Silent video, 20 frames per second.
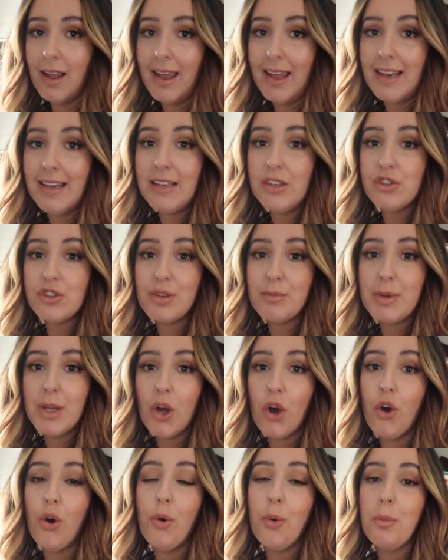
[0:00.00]
and he should be
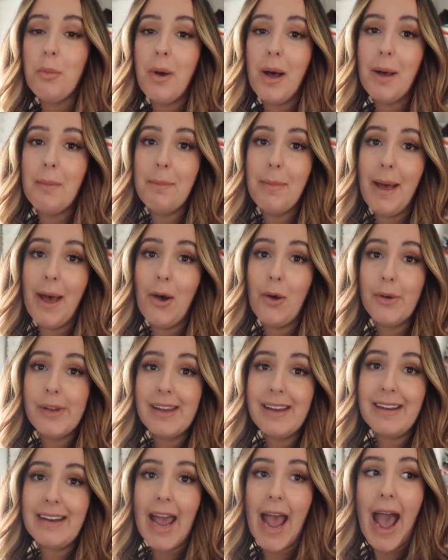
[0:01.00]
home about
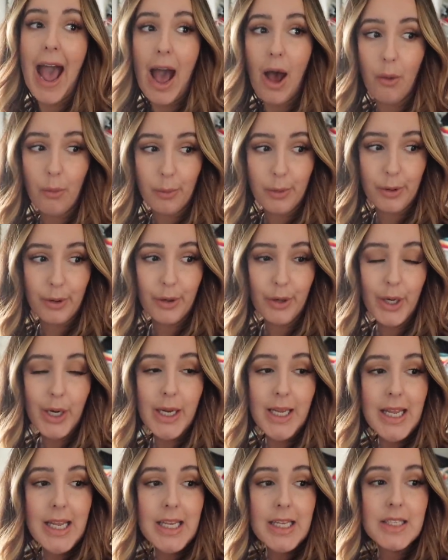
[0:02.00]
an hour.
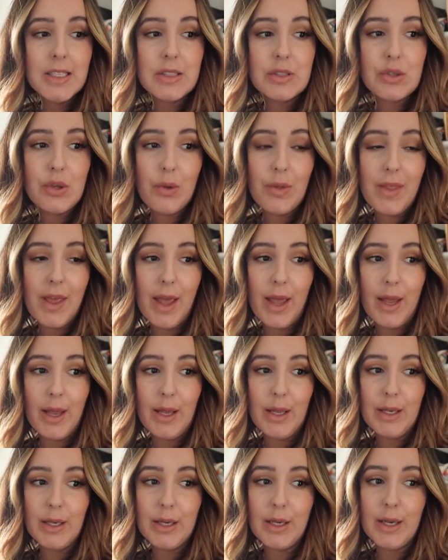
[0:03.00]
So
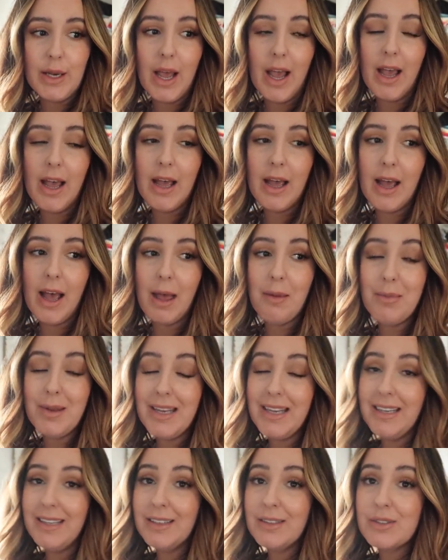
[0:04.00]
then I've been
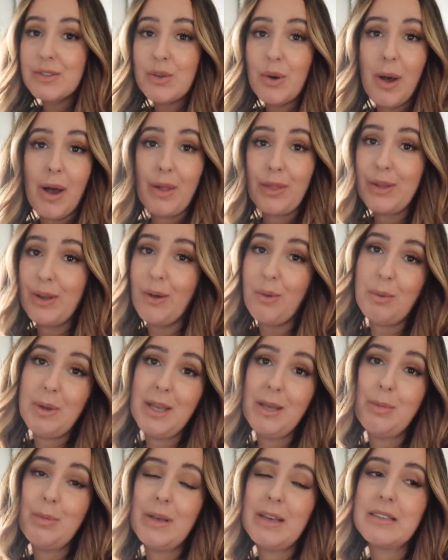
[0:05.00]
eating so healthy all
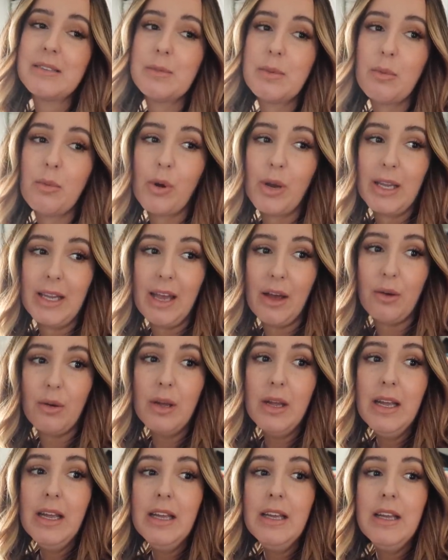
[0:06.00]
week because I've been working out,
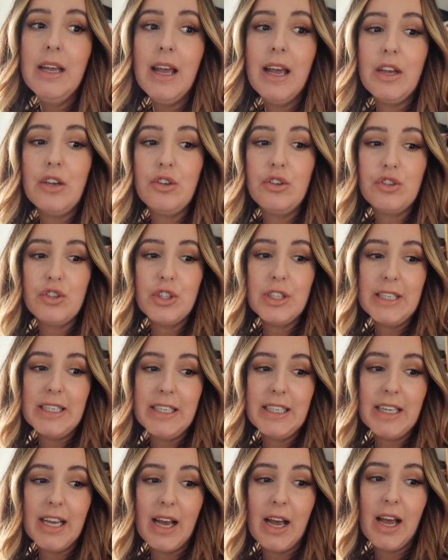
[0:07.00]
and
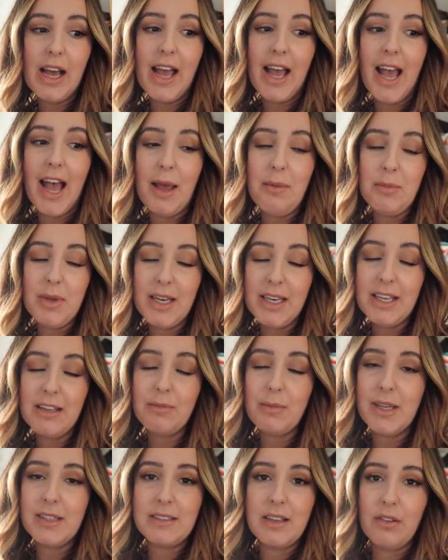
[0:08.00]
usually I'm gonna give
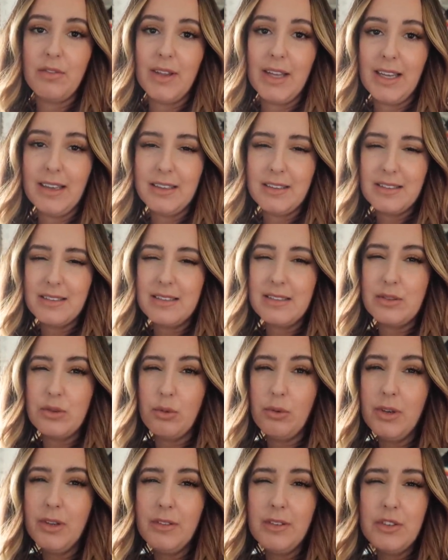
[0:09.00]
myself like
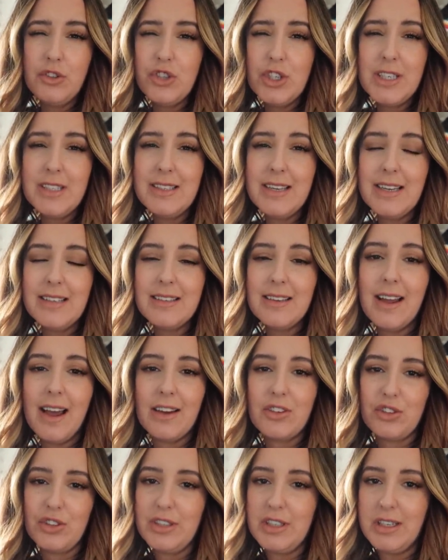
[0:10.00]
sort of a cheat day. It's not
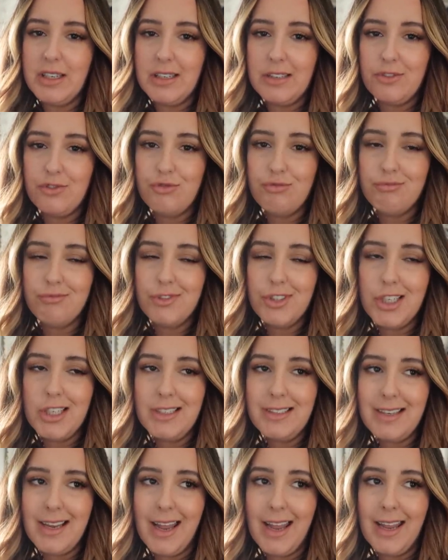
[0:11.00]
actually a
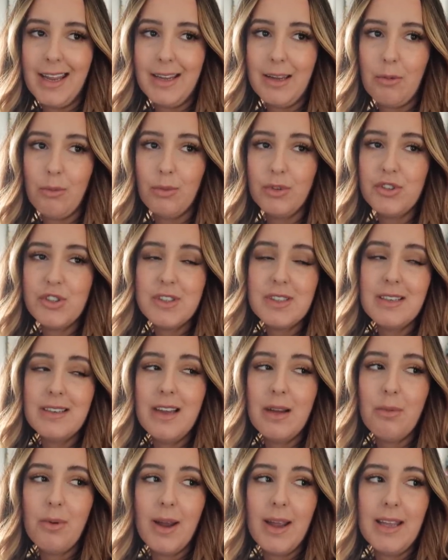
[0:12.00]
cheat day, it's just a
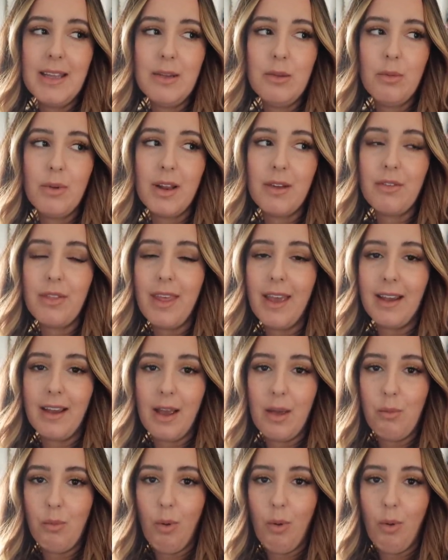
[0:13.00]
day where I eat whatever the heck I